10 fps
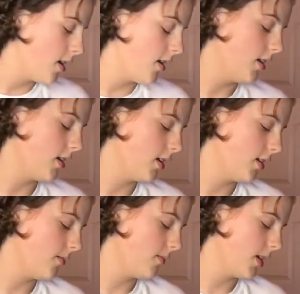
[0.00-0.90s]

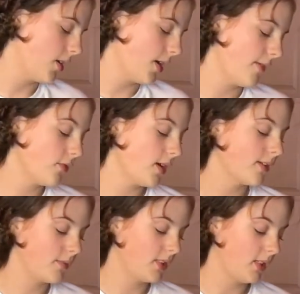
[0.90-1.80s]
Now I have not asked
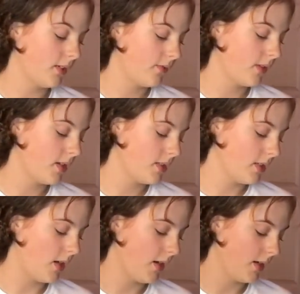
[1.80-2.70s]
my dad for this.
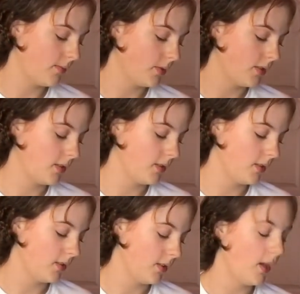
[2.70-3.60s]
I'm
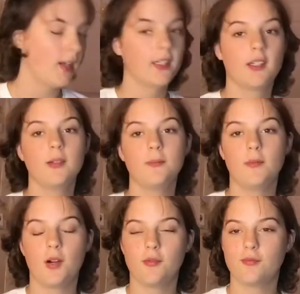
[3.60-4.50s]

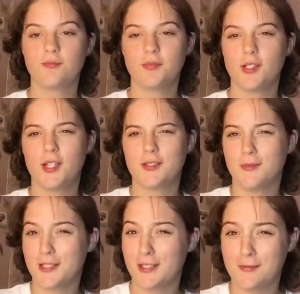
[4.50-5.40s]
gonna ask my
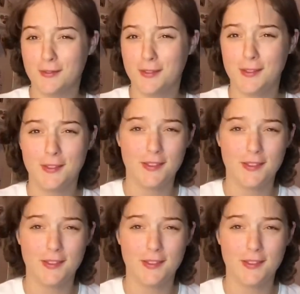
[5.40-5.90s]
dad for